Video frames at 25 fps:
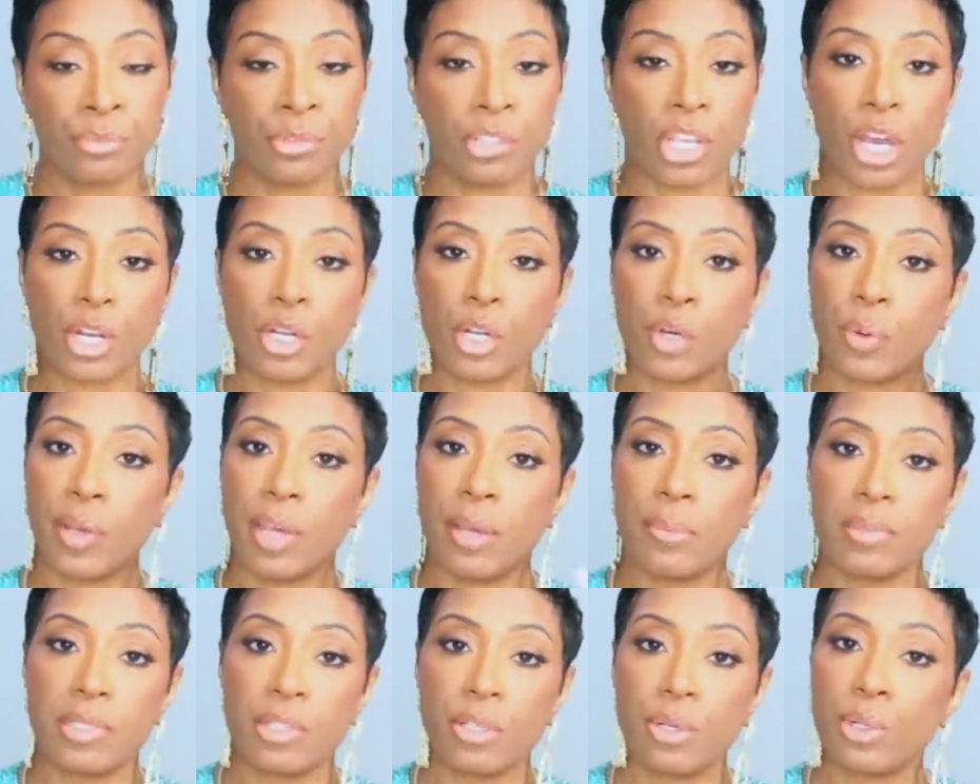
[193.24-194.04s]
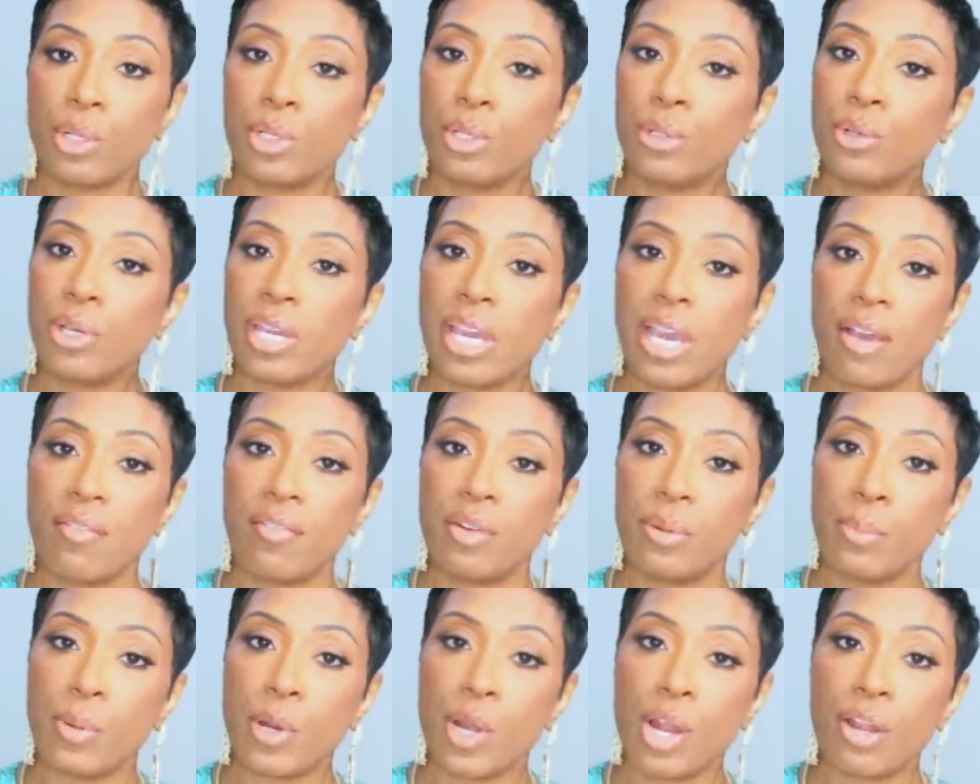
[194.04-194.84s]
Y'all know Amazonian, you can have
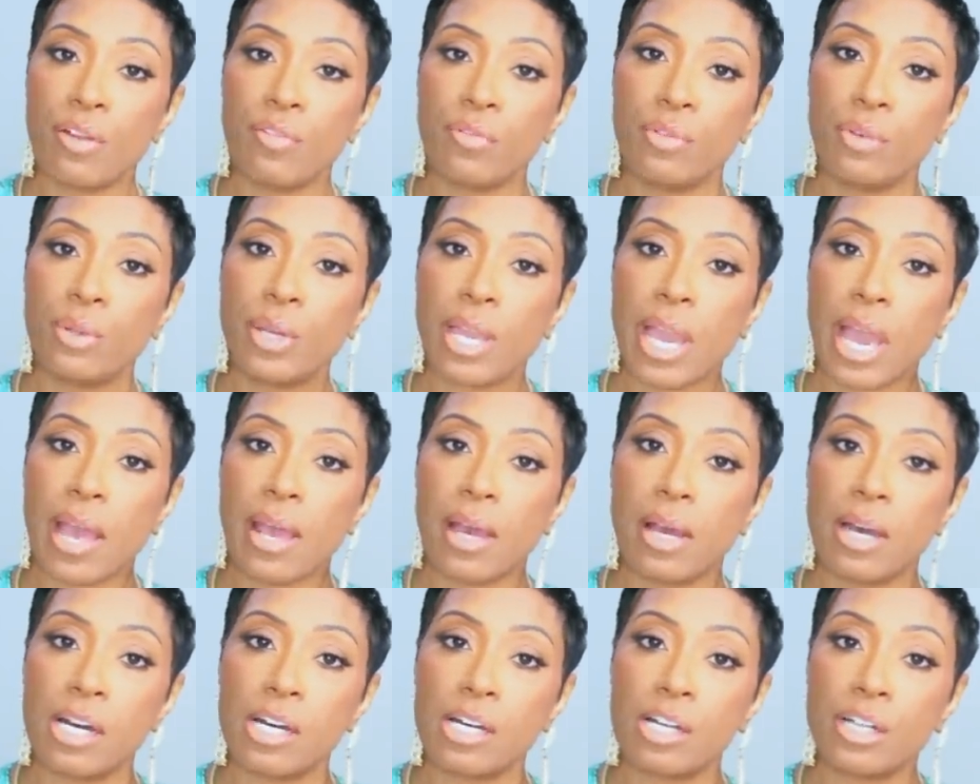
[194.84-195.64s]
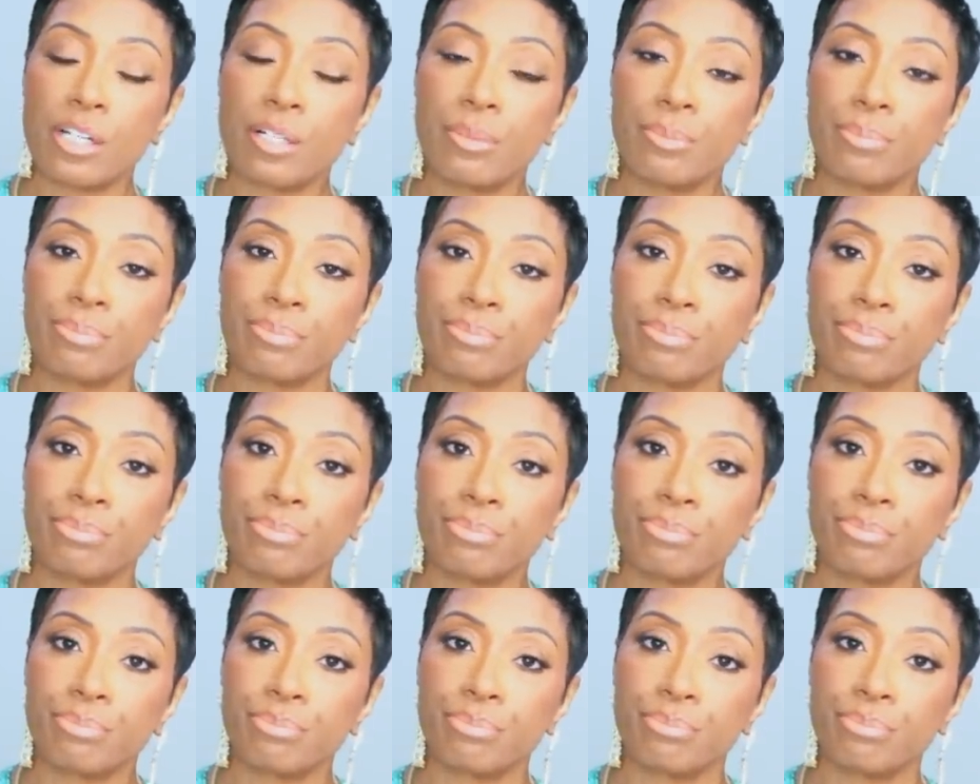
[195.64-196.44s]
it tomorrow if you got
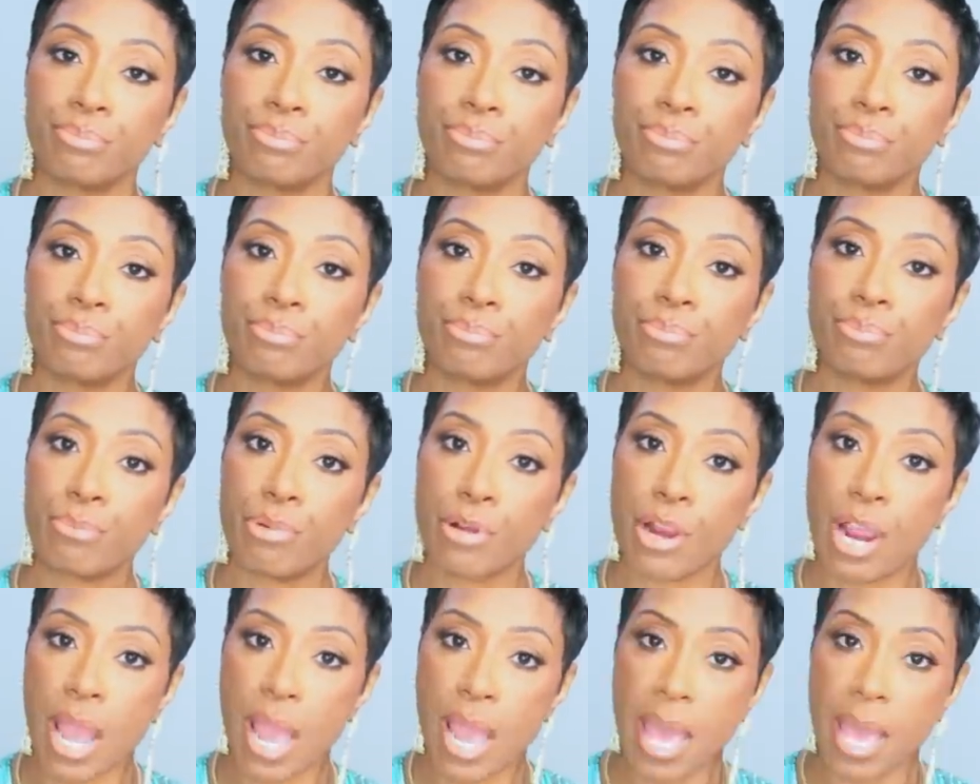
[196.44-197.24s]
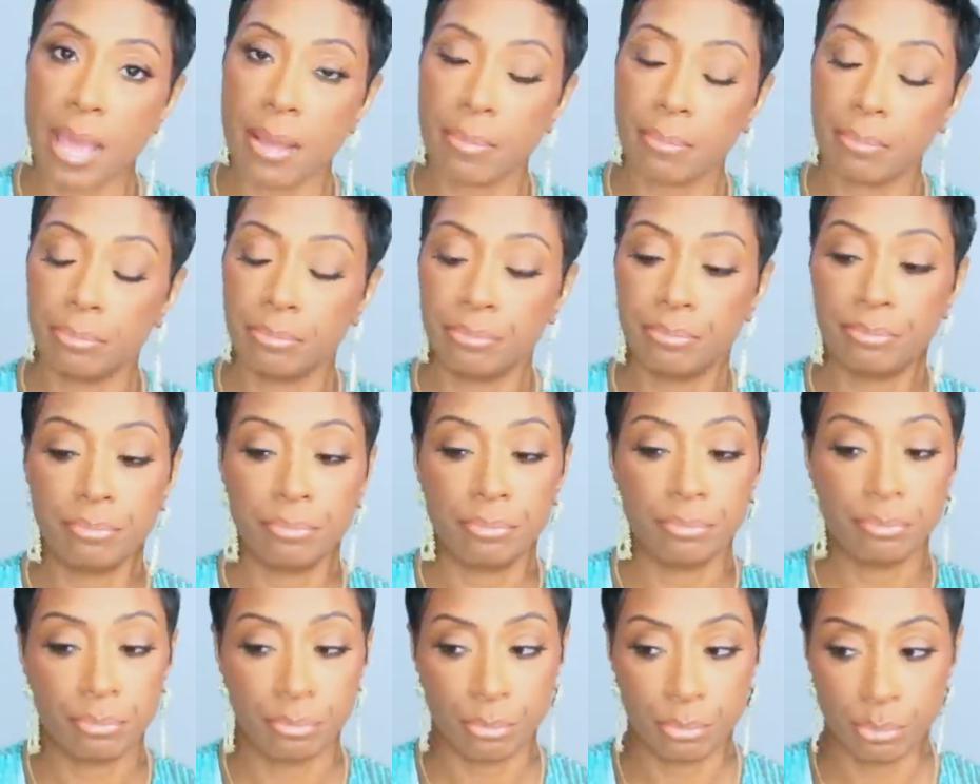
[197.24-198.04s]
Prime.
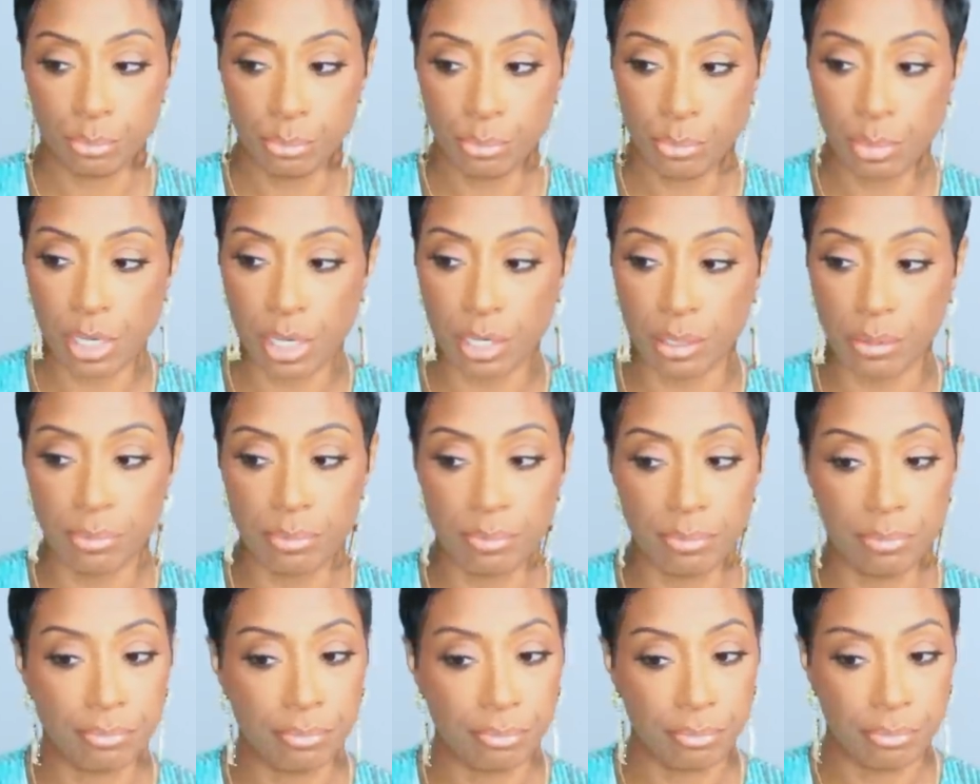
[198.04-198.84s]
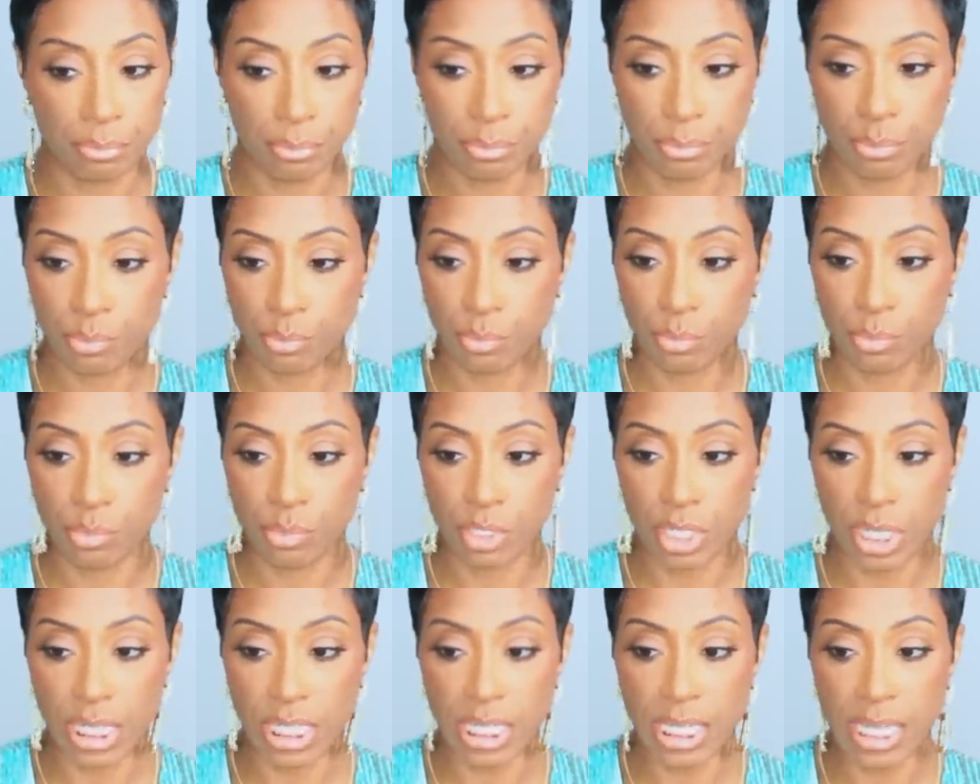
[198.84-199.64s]
But
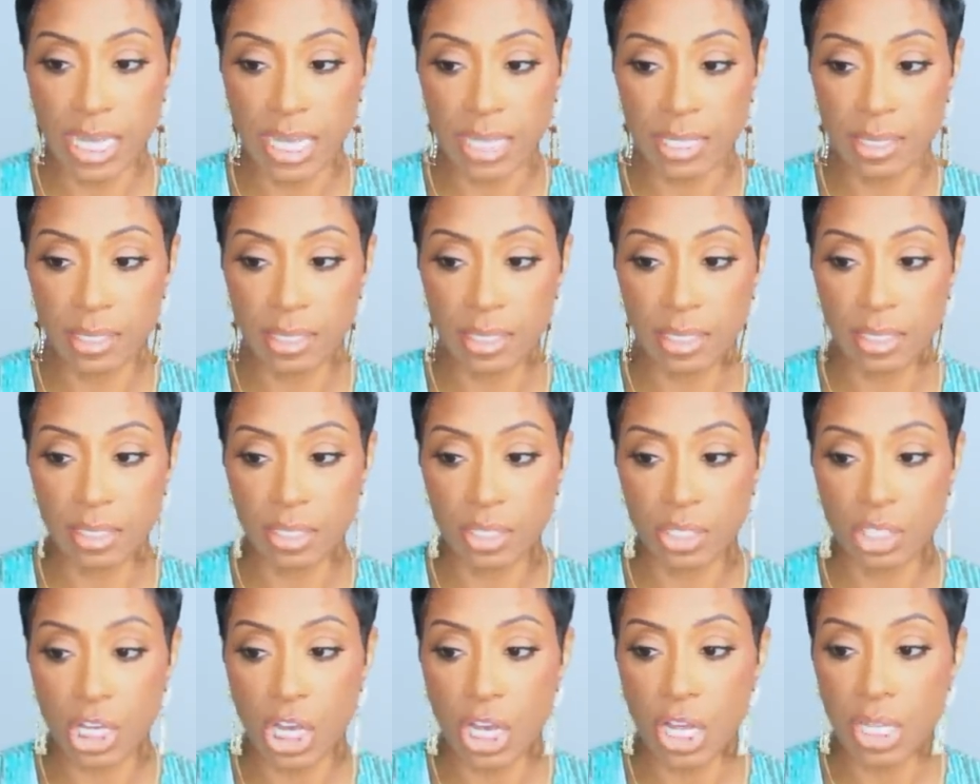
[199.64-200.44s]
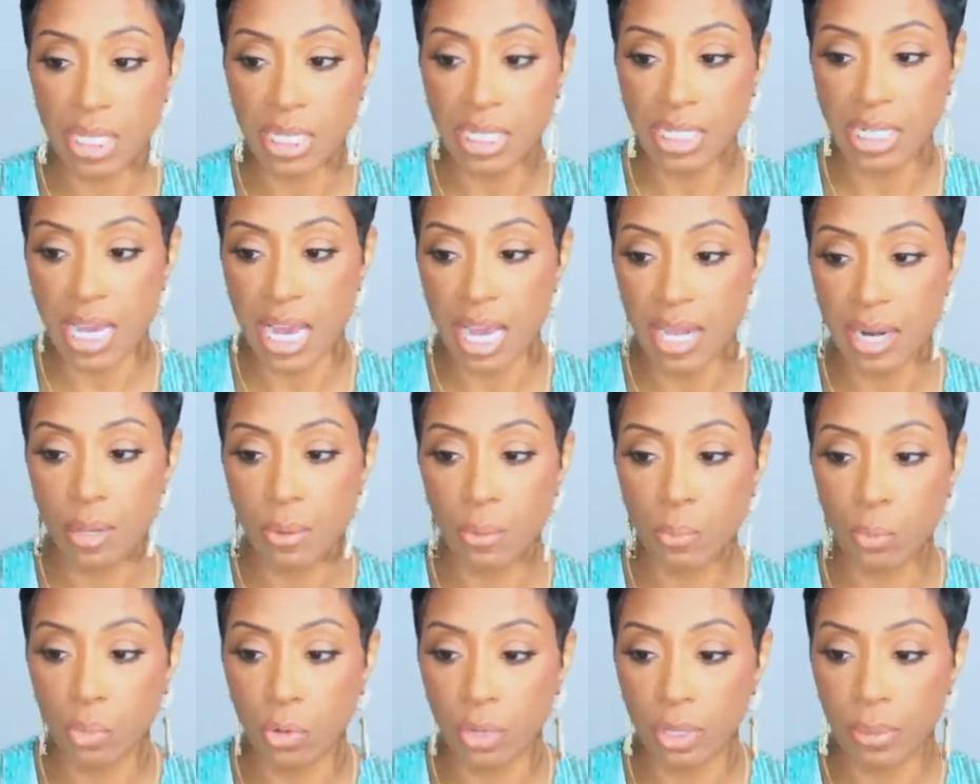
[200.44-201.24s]
nonetheless, this is called the
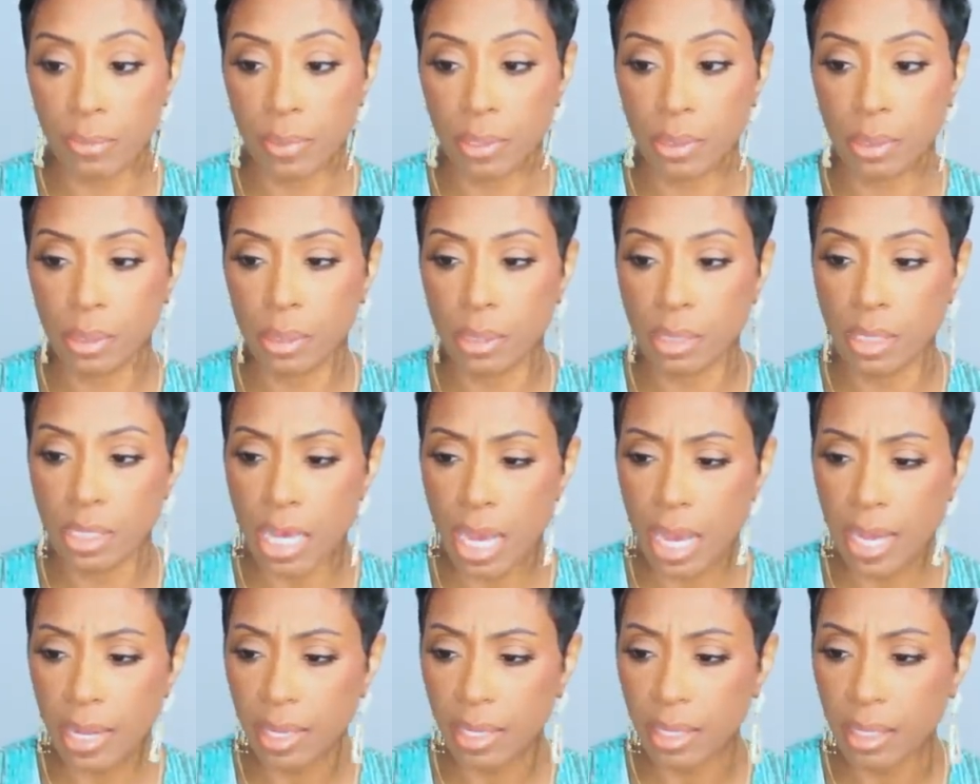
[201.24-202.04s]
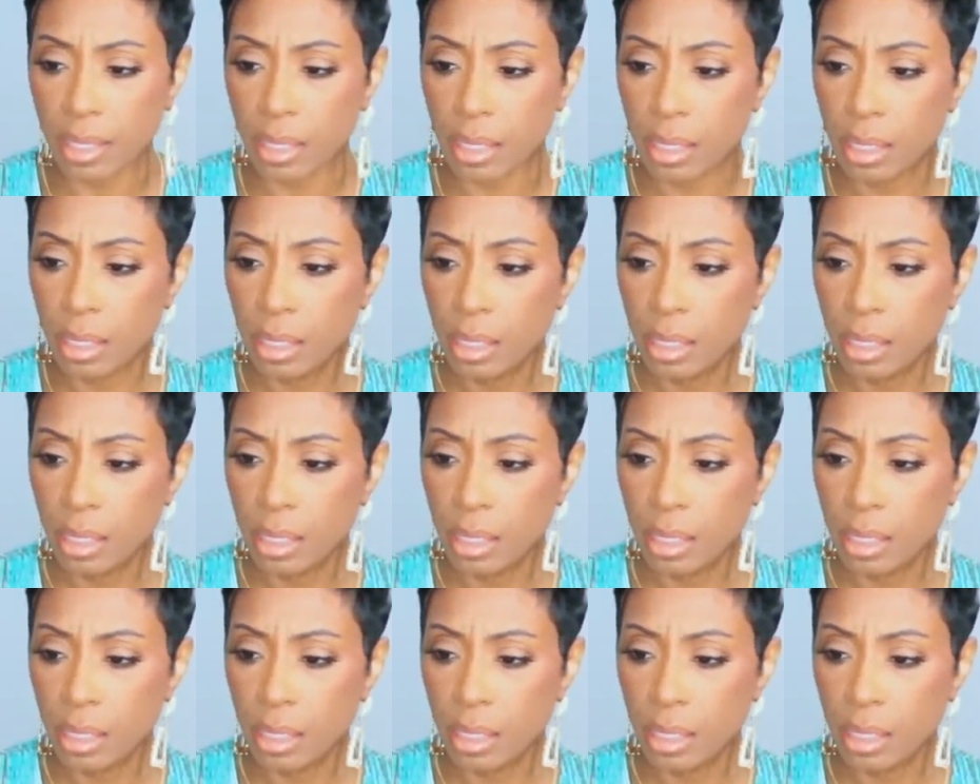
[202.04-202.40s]
Knotted